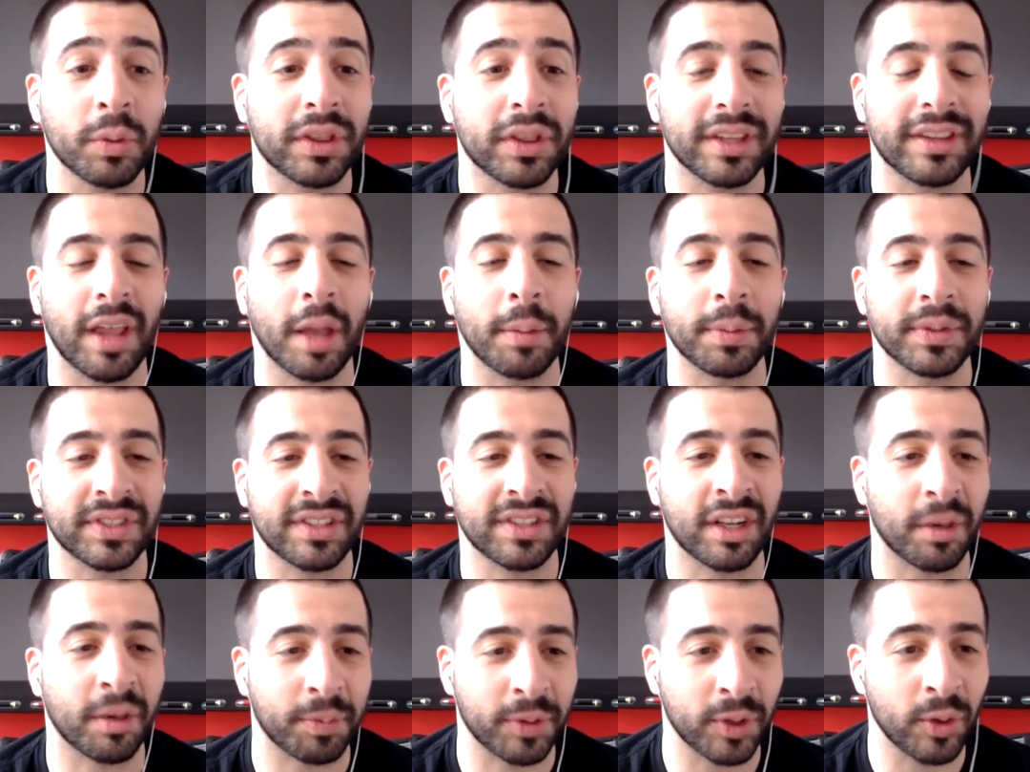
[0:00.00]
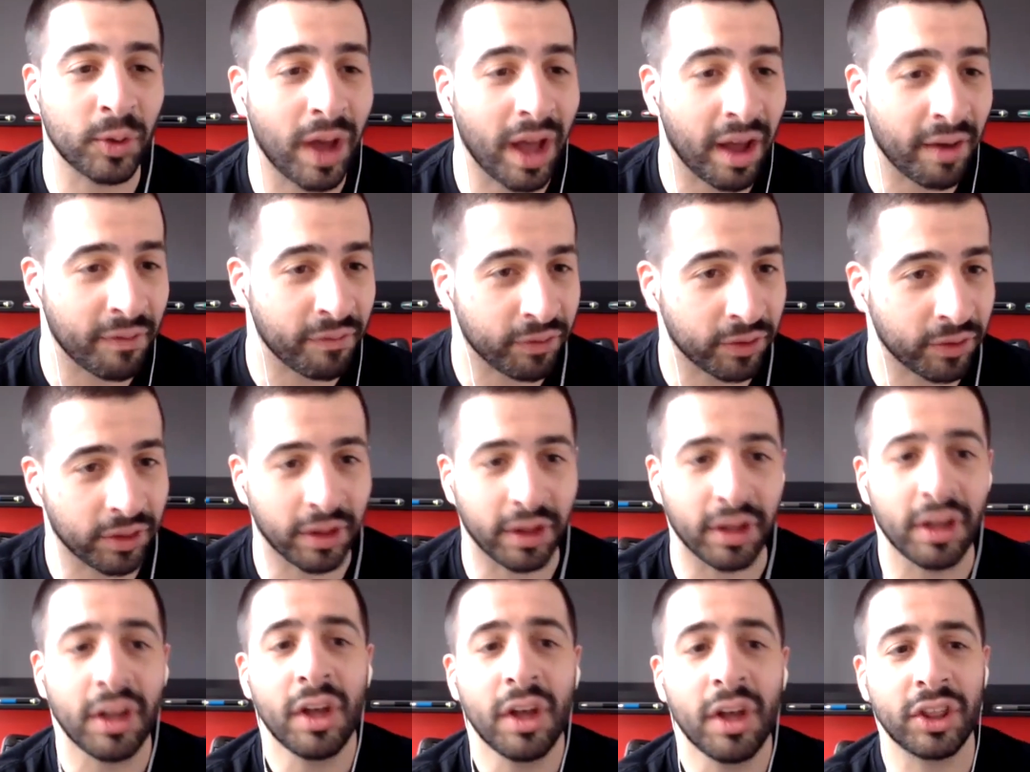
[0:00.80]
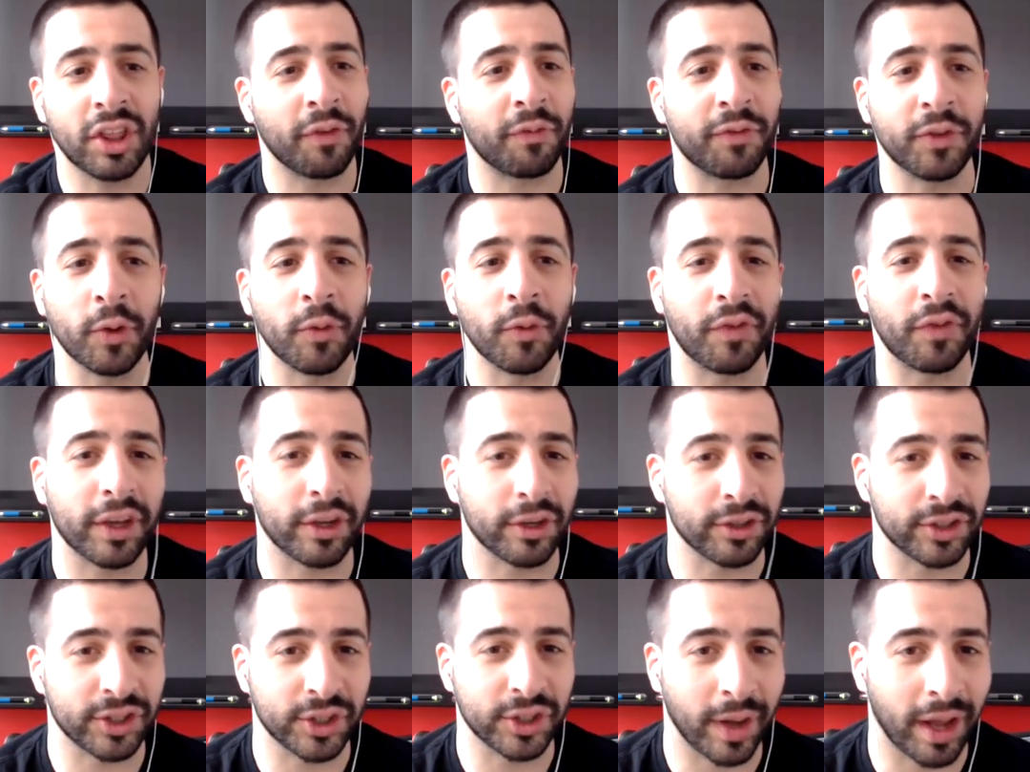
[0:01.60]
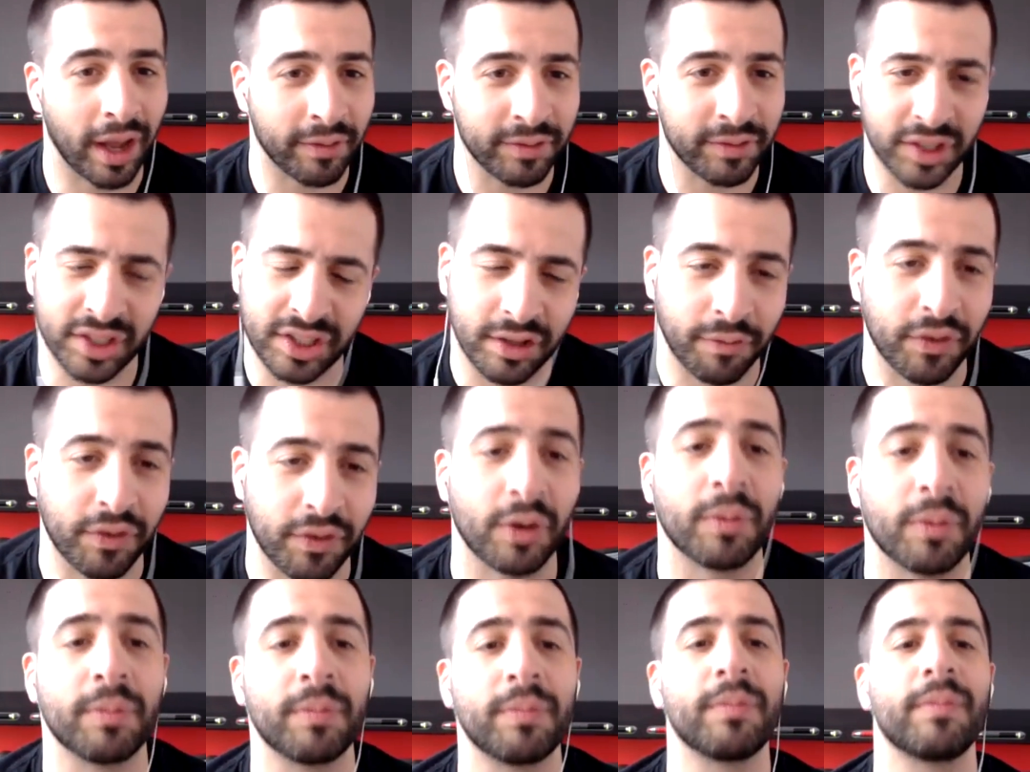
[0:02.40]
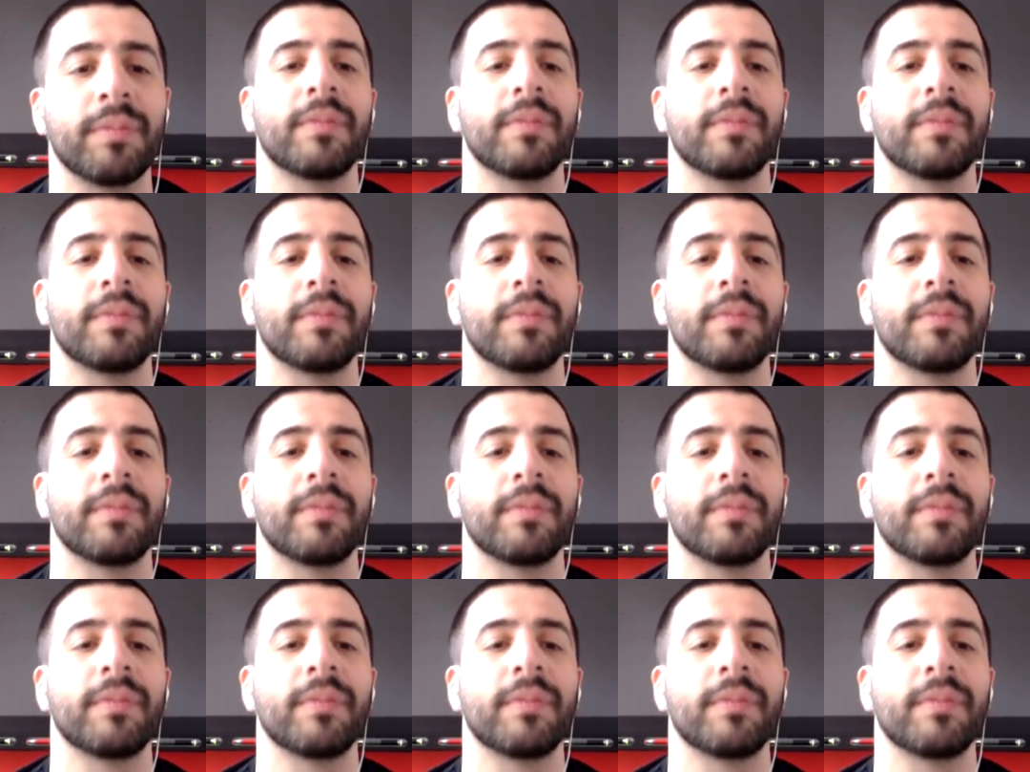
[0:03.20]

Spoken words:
with the type of setup you have for the few figures you have, just a few.